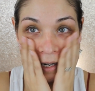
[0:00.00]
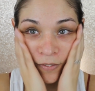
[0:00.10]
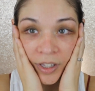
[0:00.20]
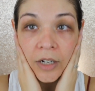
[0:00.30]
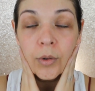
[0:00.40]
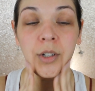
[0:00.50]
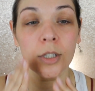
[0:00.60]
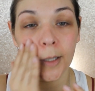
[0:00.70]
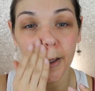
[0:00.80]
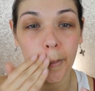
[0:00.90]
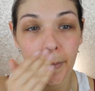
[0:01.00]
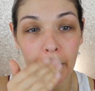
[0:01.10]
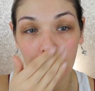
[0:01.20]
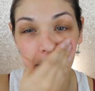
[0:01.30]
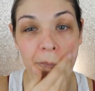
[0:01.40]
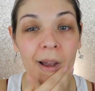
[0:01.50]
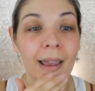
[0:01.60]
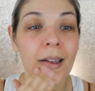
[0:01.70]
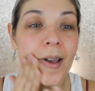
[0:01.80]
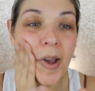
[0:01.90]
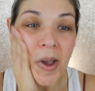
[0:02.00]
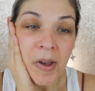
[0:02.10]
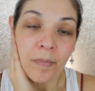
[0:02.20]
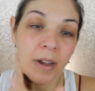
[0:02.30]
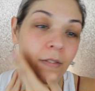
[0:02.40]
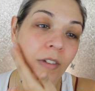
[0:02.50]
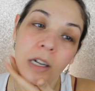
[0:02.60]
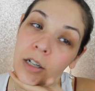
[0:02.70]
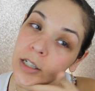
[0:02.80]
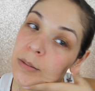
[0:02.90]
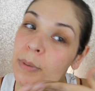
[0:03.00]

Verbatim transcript: I feel like it works just a little bit better with my, my fingers.